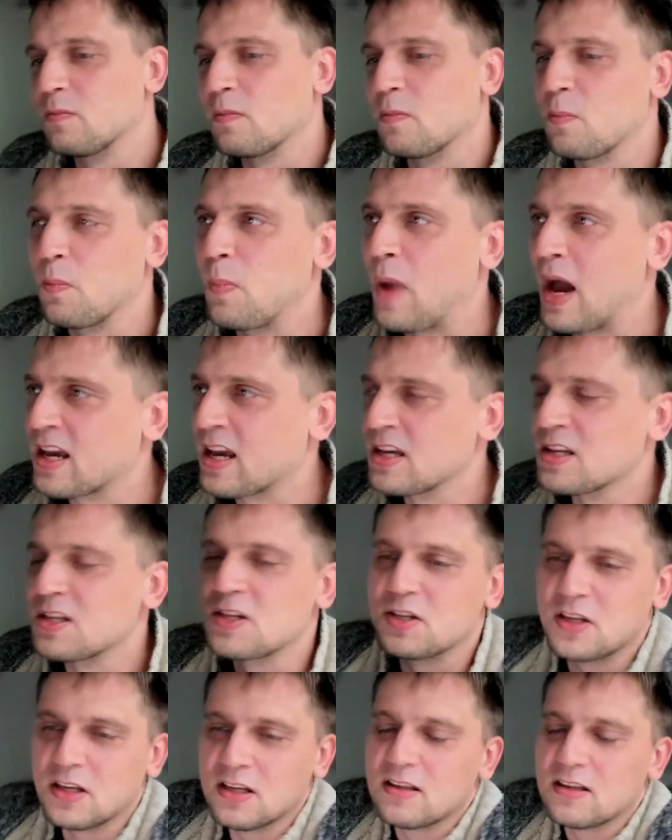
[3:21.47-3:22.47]

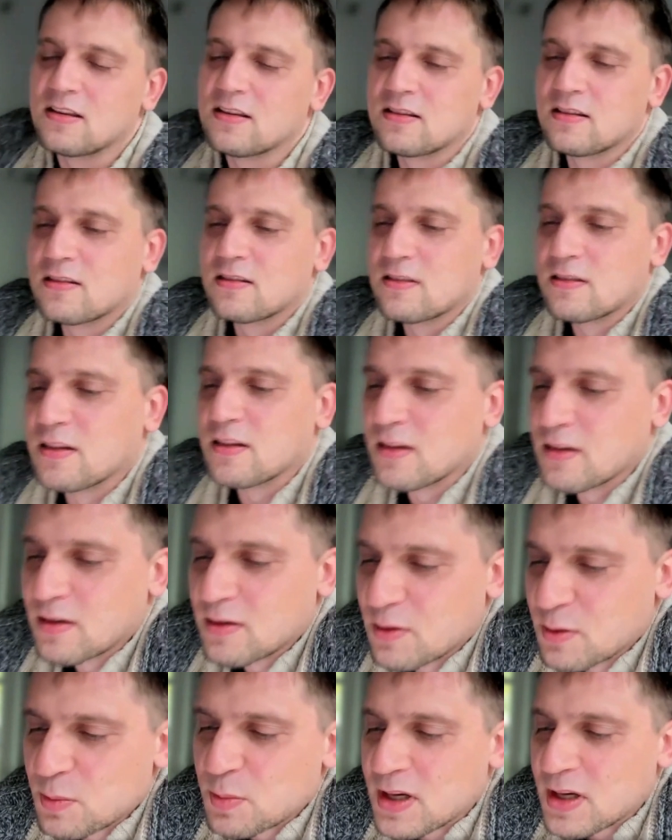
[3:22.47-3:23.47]
packaged it
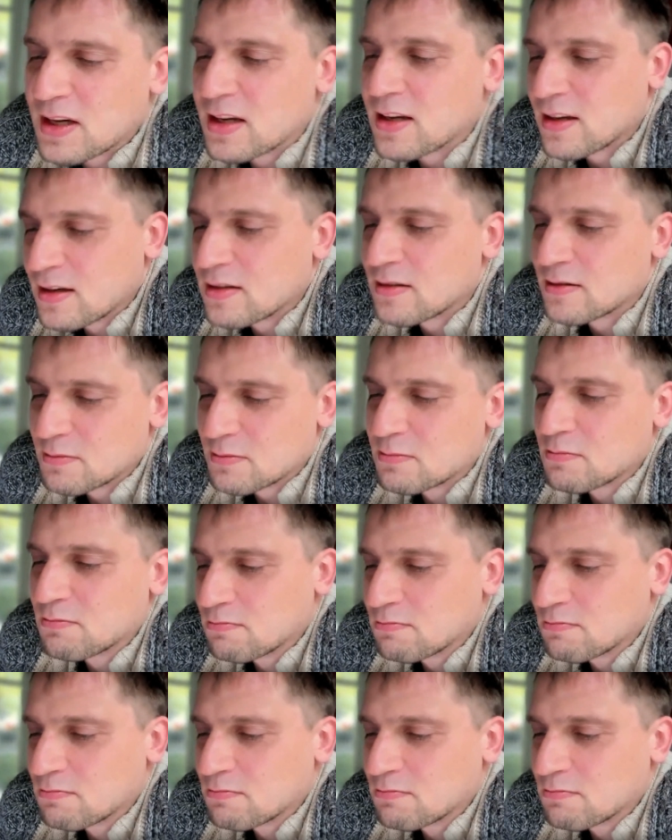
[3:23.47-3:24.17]
to be